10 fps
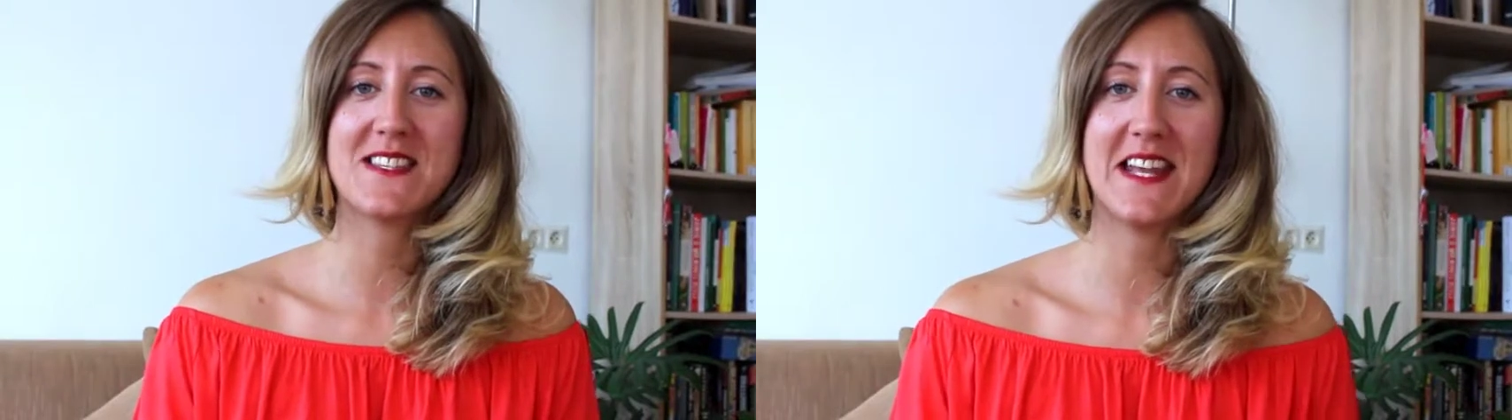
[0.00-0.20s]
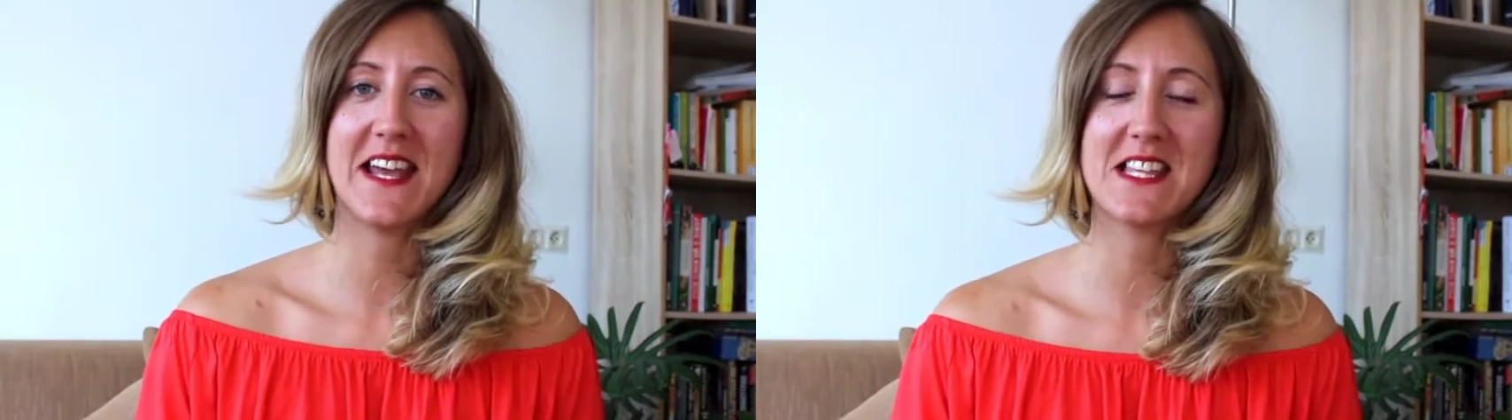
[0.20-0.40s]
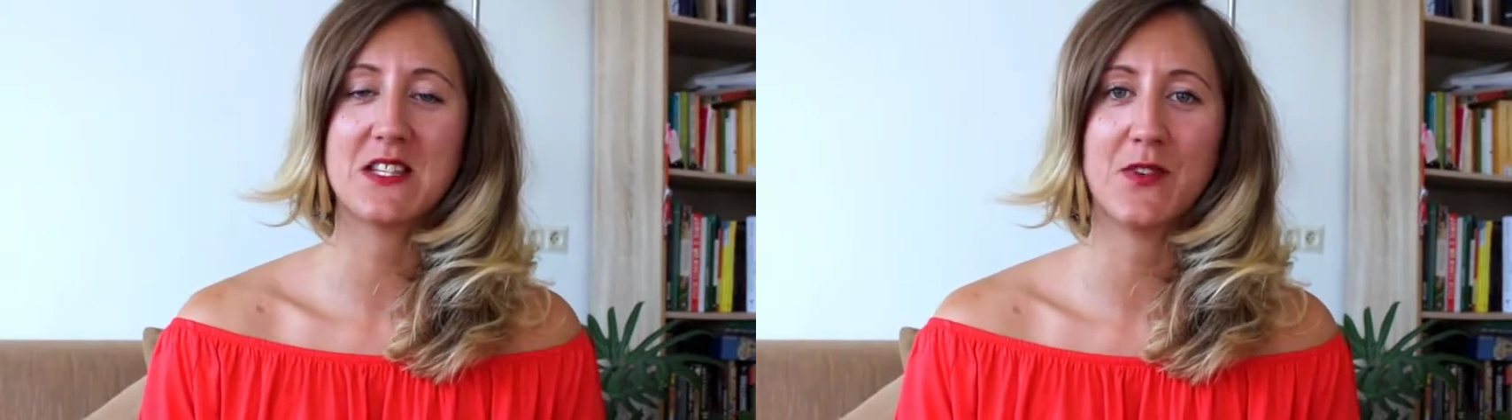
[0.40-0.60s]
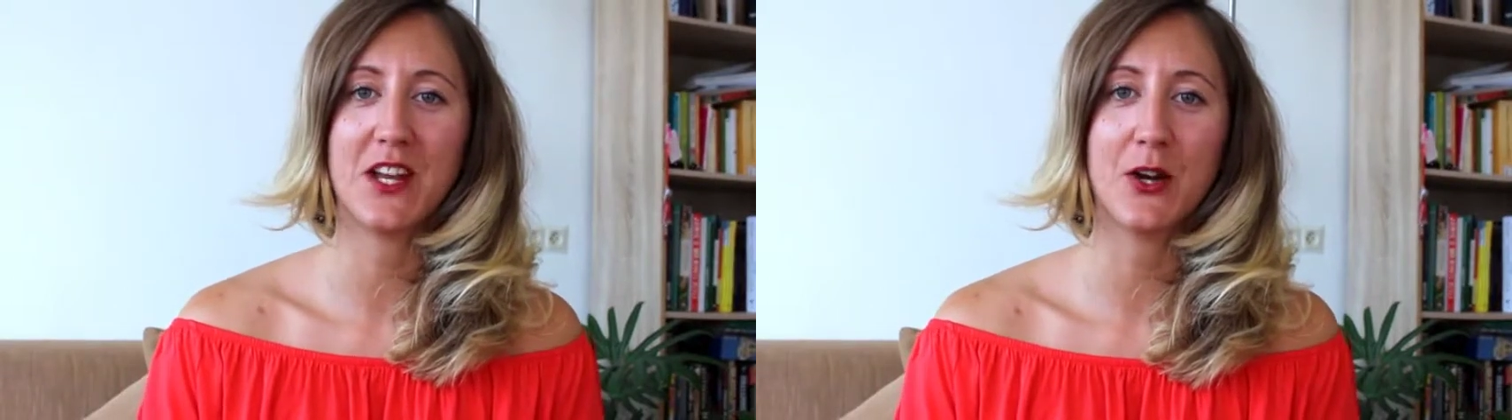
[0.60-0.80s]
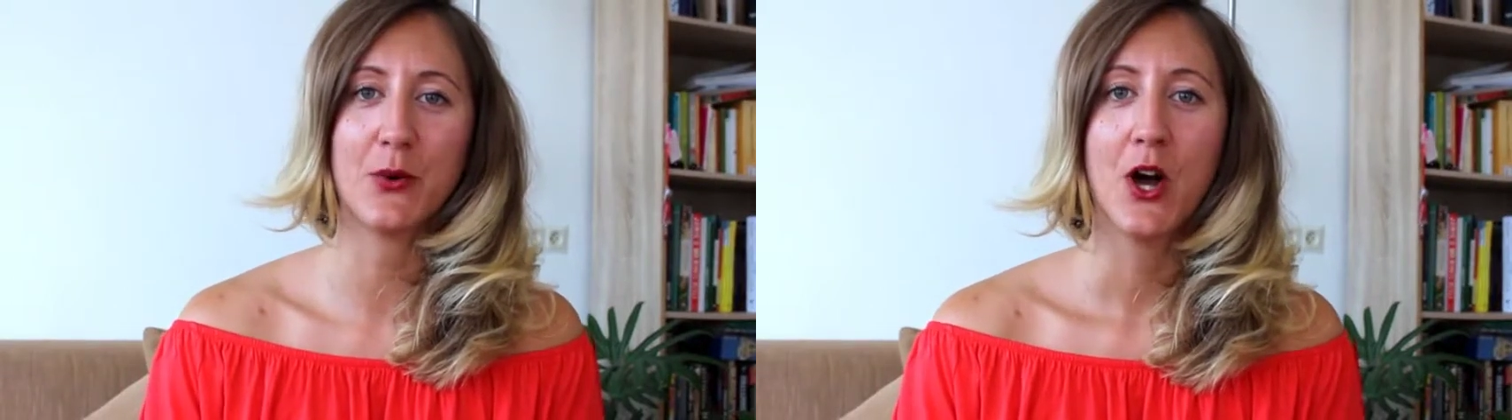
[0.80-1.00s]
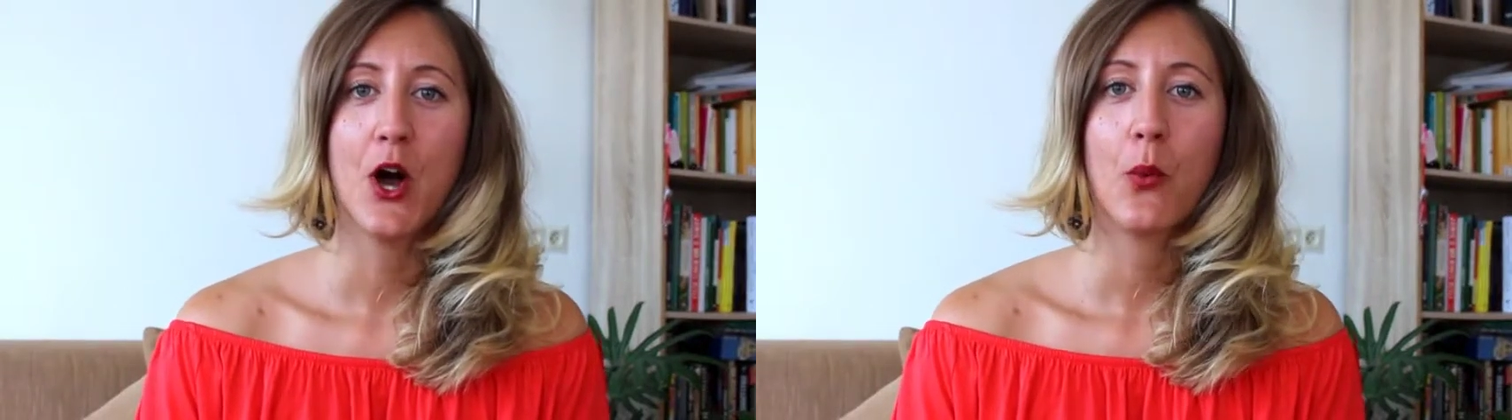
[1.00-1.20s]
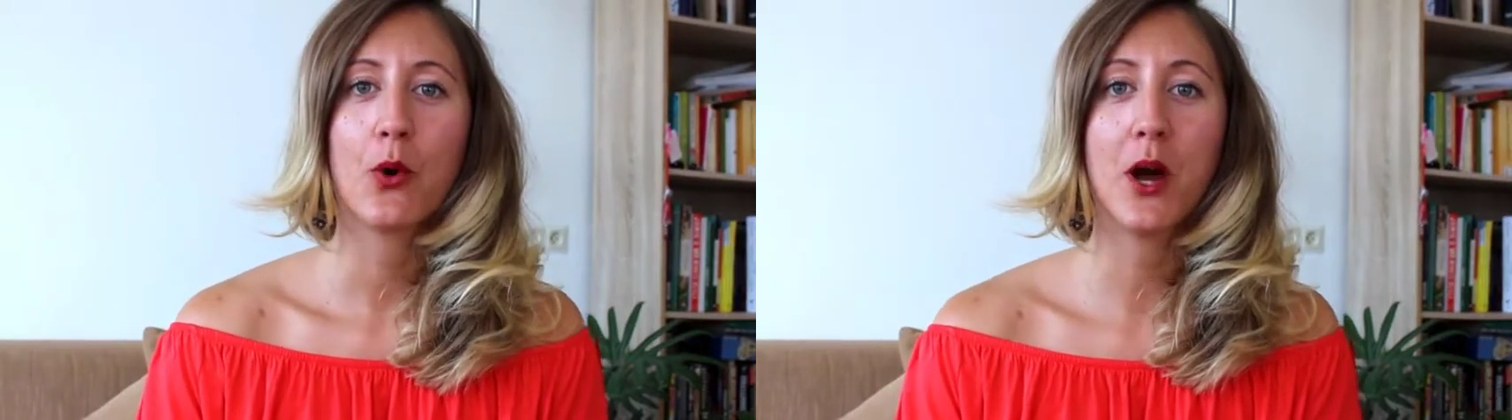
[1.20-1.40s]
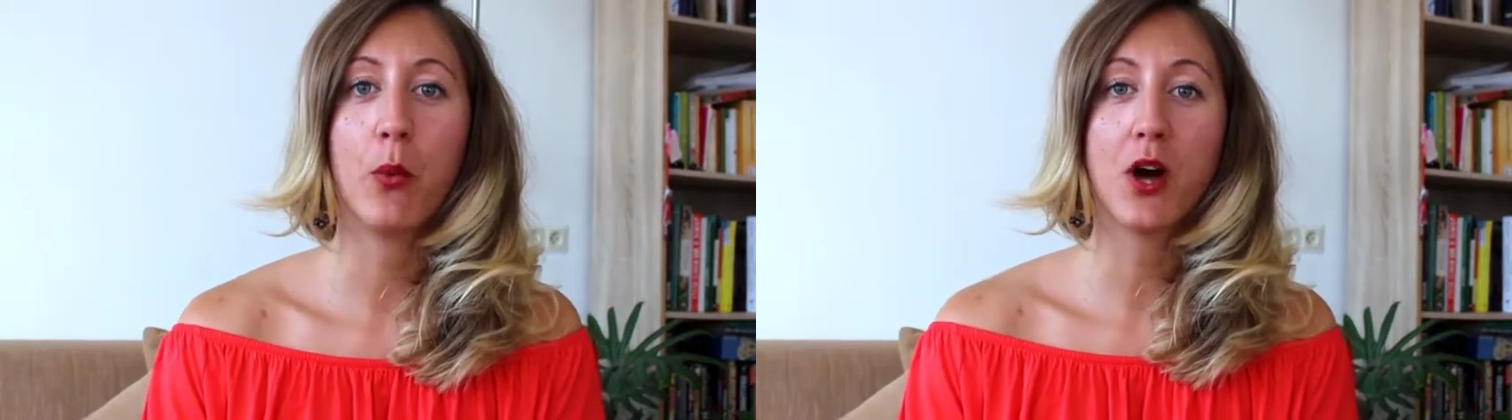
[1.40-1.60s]
today's video where
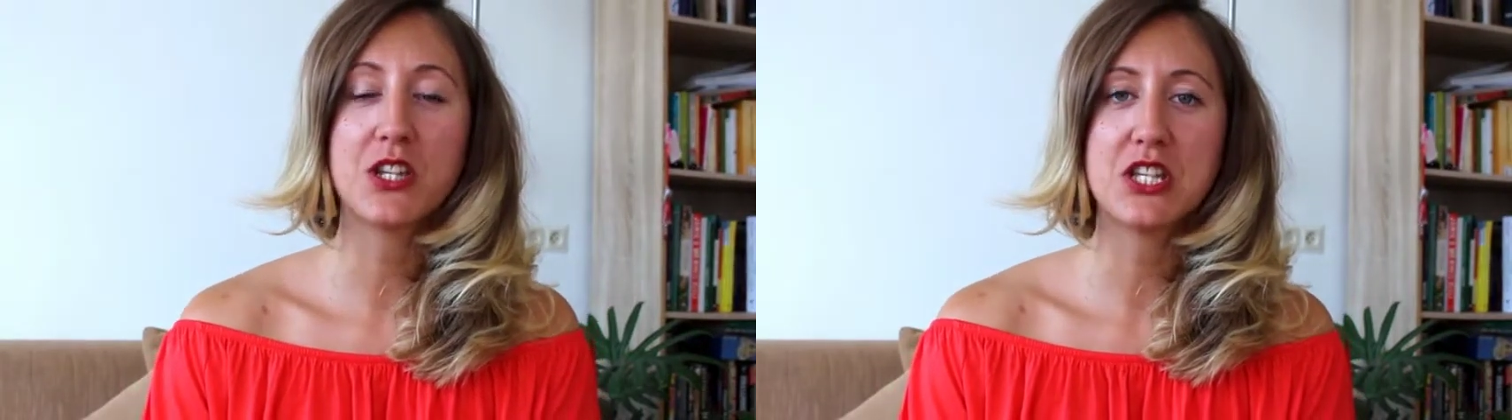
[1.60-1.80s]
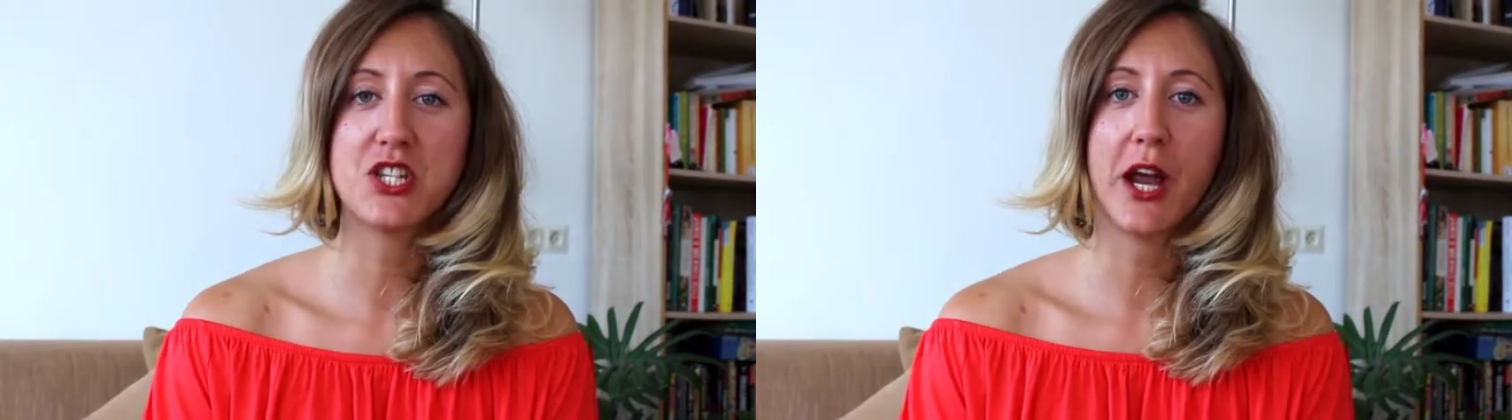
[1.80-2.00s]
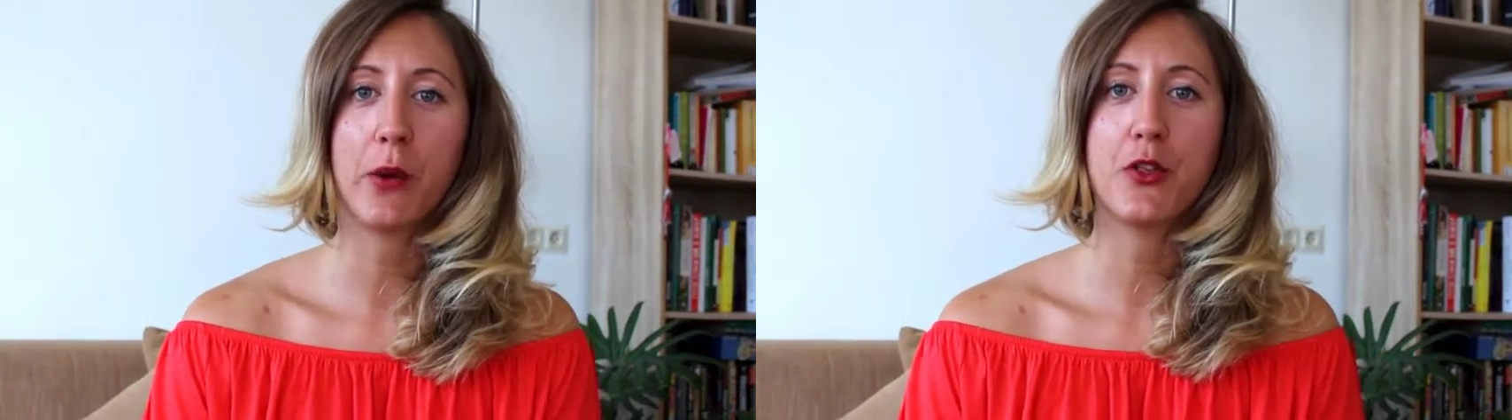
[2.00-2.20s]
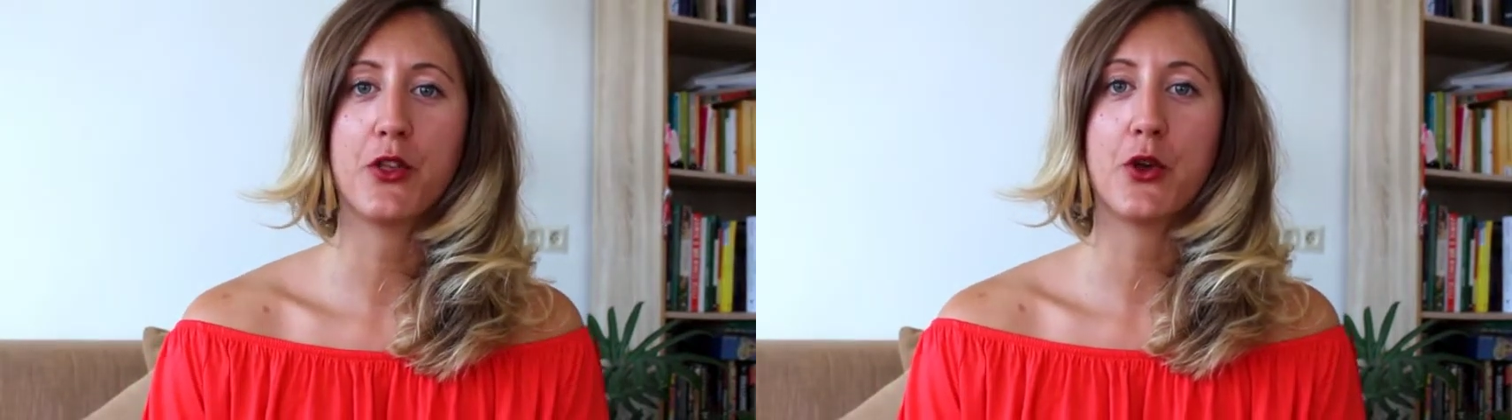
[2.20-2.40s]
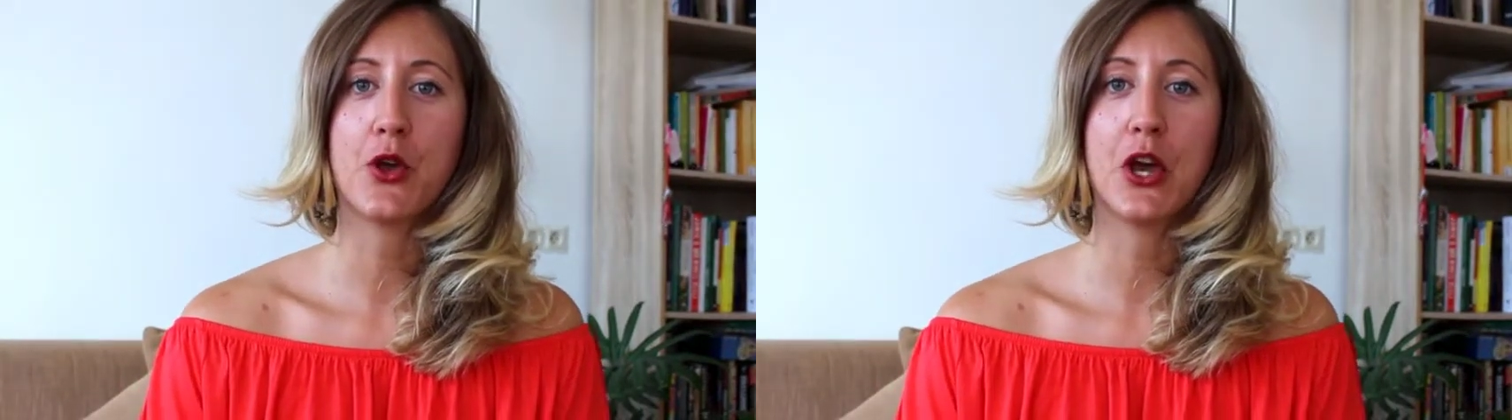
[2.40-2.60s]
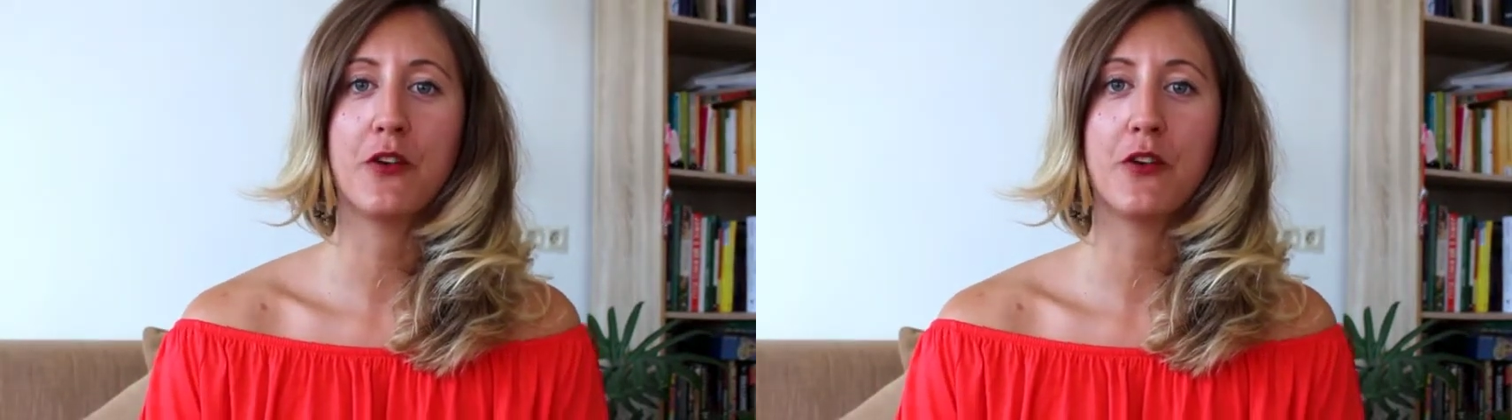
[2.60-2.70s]
I want to share with you